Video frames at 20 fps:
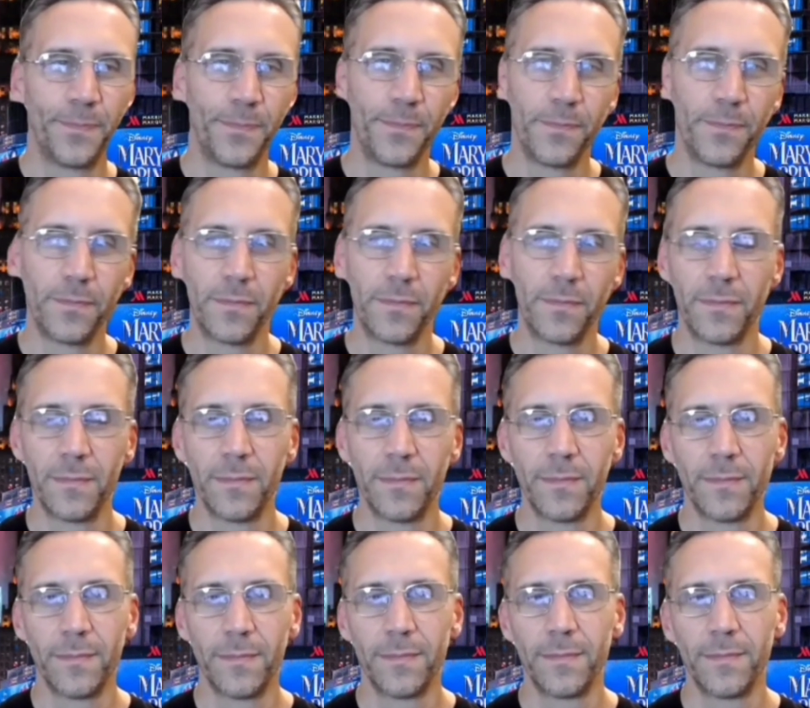
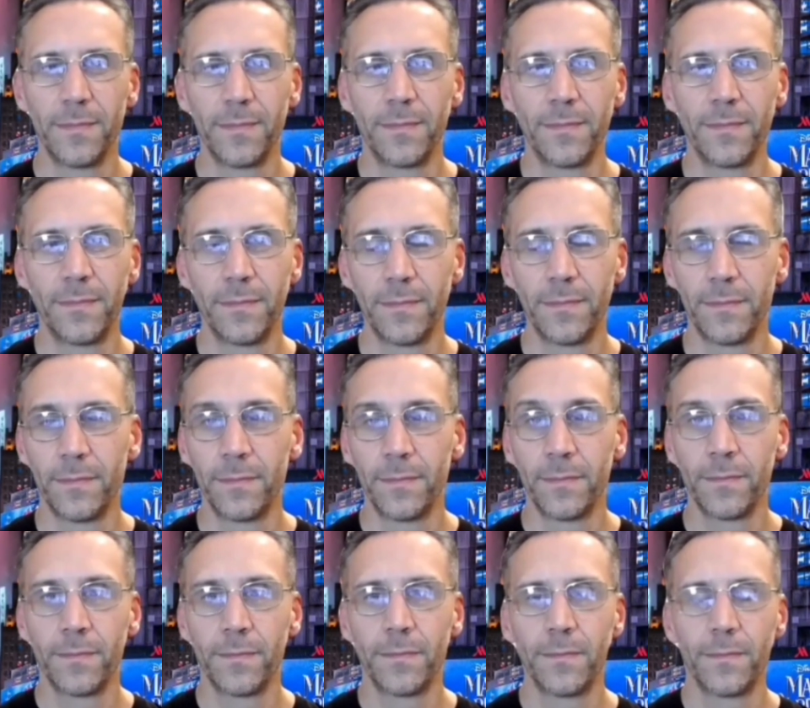
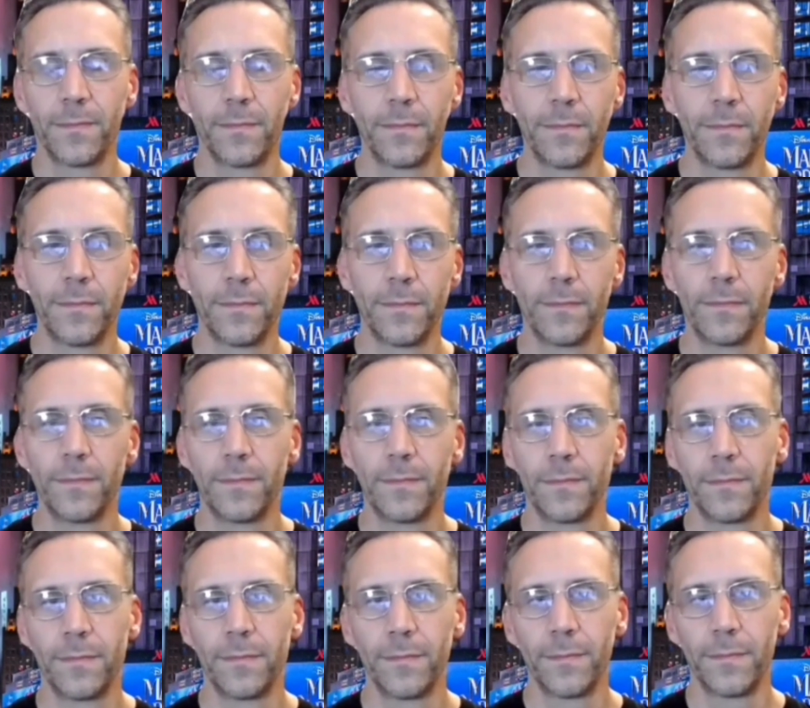
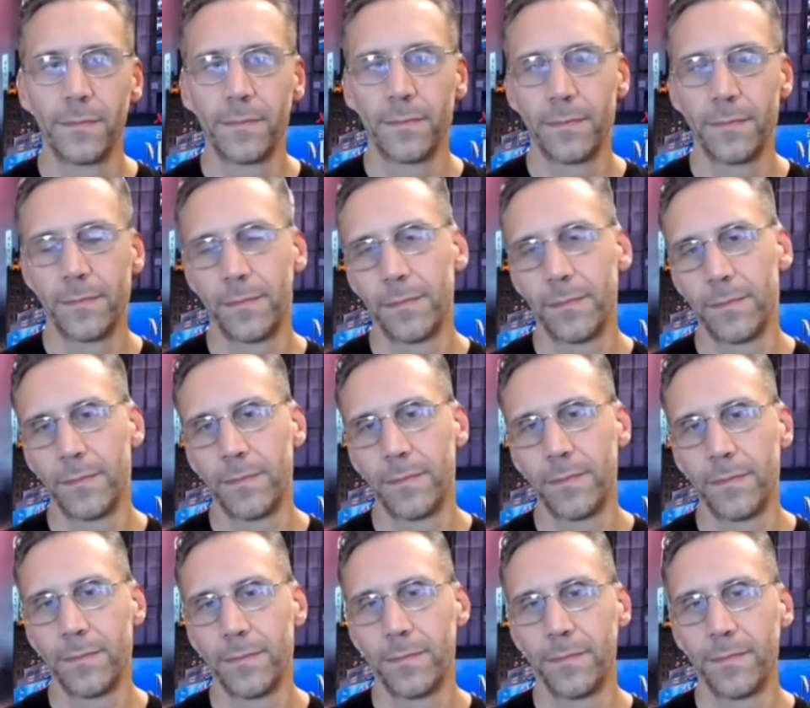
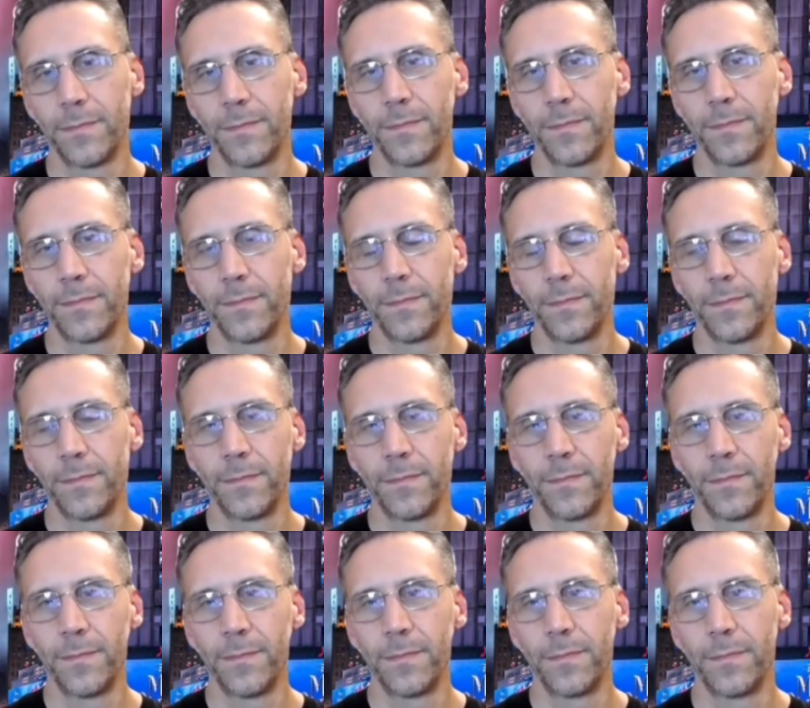
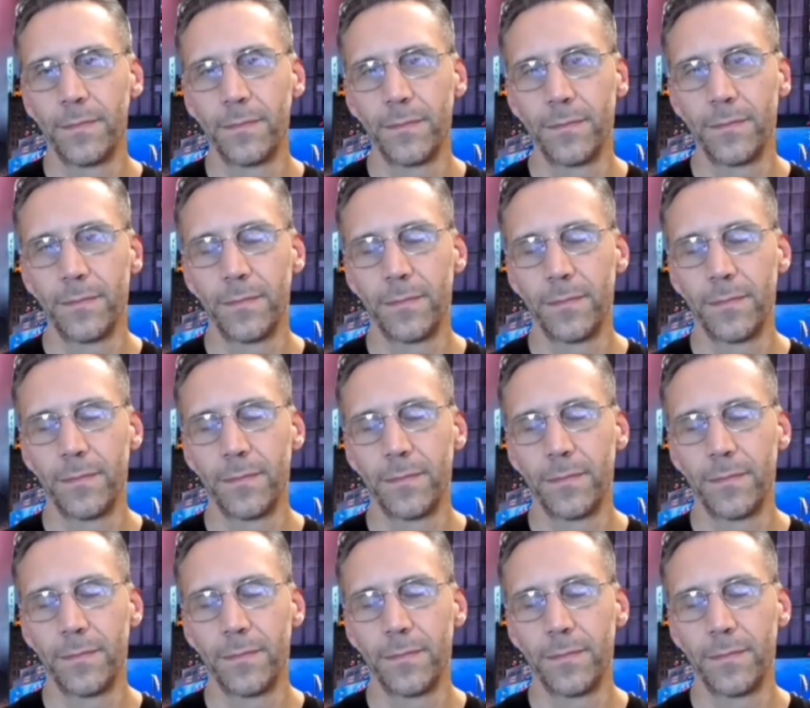(not speaking)